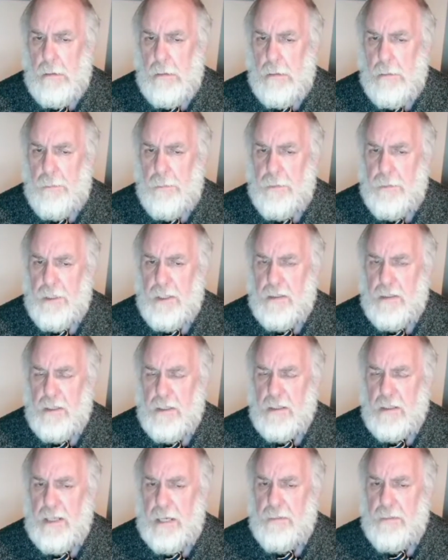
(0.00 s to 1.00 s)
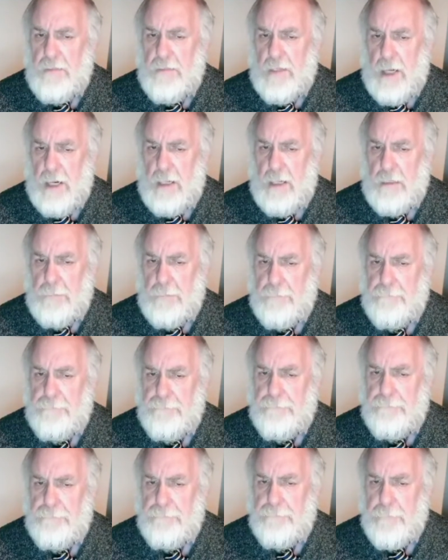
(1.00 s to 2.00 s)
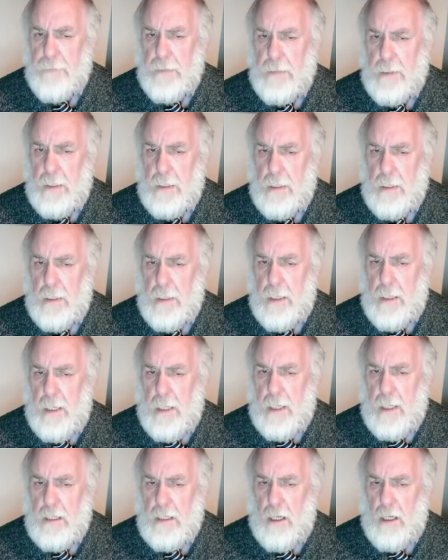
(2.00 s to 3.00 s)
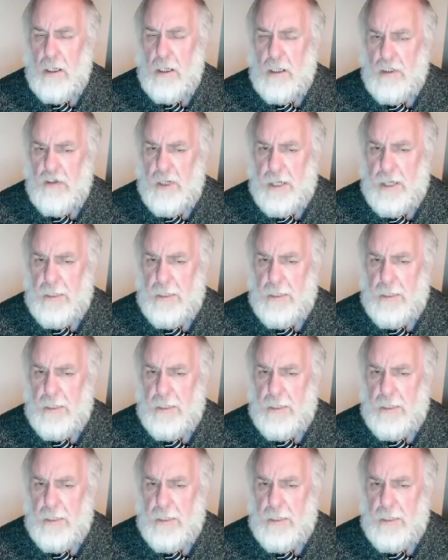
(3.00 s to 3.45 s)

but at the same time, acknowledging